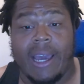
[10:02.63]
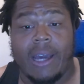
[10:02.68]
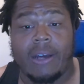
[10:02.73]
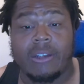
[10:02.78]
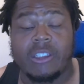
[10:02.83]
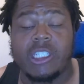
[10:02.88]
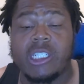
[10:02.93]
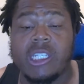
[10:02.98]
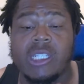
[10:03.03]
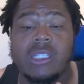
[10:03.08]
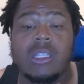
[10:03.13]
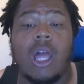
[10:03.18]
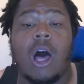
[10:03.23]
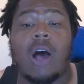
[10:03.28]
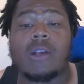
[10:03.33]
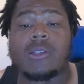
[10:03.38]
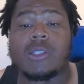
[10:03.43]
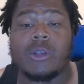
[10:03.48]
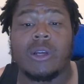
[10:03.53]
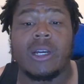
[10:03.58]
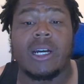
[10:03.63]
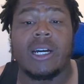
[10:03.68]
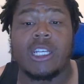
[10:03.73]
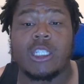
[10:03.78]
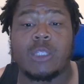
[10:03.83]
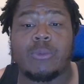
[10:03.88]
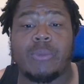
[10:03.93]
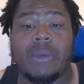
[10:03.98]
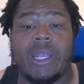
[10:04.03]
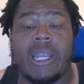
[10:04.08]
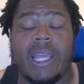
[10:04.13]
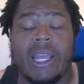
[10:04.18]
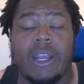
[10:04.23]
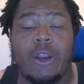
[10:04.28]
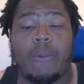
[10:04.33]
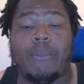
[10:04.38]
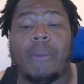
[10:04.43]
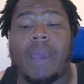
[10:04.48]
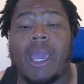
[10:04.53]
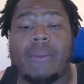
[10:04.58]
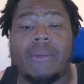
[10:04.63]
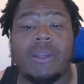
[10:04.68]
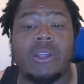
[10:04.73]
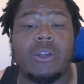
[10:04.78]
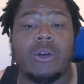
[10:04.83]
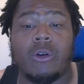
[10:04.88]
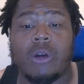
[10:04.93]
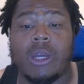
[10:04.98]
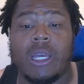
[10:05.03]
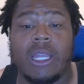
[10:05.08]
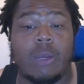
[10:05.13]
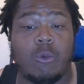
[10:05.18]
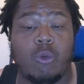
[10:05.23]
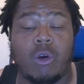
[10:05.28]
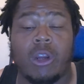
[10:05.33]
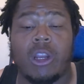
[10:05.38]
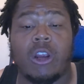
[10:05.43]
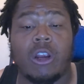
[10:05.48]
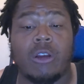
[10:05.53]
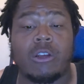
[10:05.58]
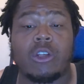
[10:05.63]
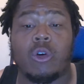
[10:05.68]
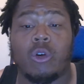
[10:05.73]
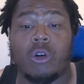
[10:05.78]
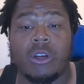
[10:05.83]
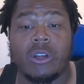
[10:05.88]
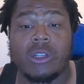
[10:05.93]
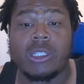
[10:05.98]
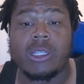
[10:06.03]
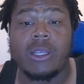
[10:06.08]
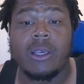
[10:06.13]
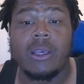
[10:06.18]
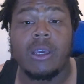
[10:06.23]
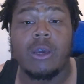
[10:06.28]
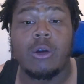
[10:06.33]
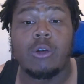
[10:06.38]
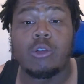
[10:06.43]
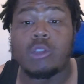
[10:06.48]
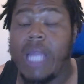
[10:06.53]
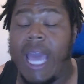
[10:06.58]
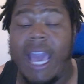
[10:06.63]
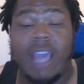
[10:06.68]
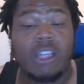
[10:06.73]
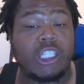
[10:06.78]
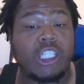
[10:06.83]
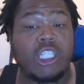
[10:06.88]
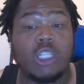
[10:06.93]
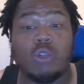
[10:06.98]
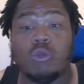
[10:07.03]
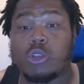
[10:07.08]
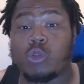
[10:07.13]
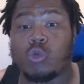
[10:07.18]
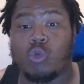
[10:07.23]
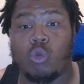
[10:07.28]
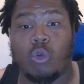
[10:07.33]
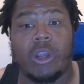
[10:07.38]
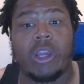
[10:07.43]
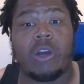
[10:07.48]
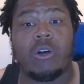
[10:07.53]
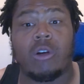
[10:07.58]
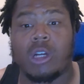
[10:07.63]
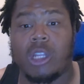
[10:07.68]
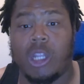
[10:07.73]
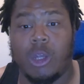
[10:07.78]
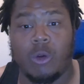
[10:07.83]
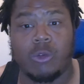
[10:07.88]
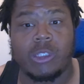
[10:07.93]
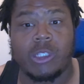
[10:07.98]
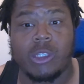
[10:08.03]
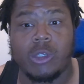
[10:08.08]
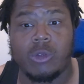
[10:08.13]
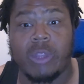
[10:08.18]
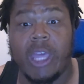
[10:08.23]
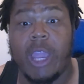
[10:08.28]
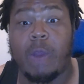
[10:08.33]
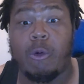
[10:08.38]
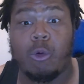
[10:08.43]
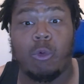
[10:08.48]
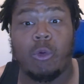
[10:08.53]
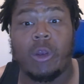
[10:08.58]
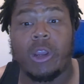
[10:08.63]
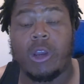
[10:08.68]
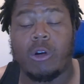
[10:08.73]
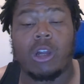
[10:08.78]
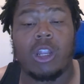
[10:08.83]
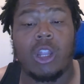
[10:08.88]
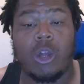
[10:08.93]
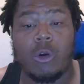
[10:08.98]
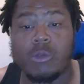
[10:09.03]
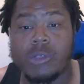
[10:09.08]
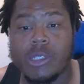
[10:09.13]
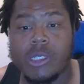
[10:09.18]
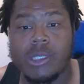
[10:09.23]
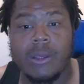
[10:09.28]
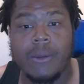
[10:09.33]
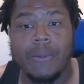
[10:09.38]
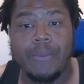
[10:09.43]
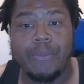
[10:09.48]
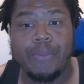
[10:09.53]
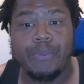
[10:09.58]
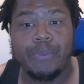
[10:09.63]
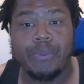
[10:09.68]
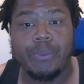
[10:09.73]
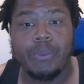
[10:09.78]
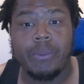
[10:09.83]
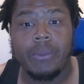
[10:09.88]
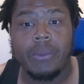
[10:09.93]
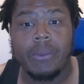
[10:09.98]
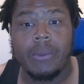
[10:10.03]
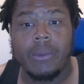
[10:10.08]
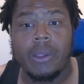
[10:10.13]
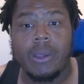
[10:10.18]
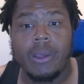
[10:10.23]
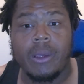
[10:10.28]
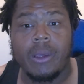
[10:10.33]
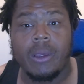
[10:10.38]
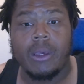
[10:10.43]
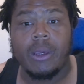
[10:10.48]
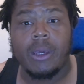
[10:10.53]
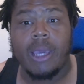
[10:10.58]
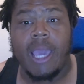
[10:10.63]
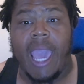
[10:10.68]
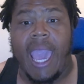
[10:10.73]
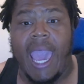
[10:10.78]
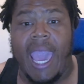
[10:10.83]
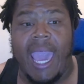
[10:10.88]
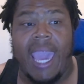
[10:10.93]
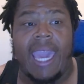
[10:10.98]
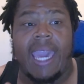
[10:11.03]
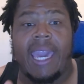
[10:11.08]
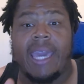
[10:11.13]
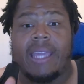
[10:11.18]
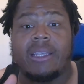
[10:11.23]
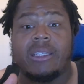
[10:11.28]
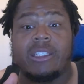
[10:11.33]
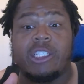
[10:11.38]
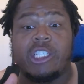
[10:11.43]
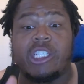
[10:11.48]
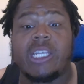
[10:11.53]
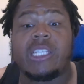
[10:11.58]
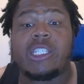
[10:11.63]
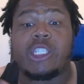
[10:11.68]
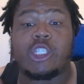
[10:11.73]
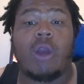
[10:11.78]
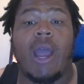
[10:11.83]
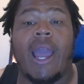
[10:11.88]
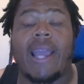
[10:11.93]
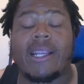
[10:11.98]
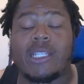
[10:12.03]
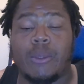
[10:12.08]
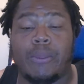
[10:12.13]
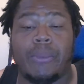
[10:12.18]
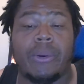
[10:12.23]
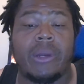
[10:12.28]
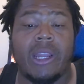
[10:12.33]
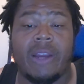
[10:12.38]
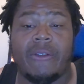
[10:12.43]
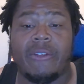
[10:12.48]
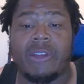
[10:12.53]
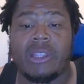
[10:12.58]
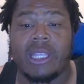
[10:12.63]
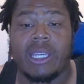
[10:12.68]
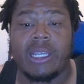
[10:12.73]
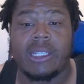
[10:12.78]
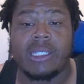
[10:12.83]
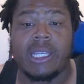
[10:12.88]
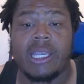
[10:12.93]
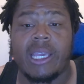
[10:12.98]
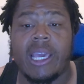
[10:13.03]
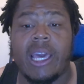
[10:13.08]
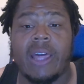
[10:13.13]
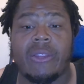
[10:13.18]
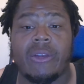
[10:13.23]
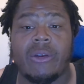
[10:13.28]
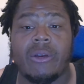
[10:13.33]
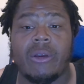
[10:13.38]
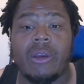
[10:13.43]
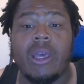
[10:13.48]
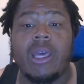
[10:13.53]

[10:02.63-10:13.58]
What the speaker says: She just lost her husband and her baby and one of her daughters that she was real close to. They were real close. And she's trying to put everything together.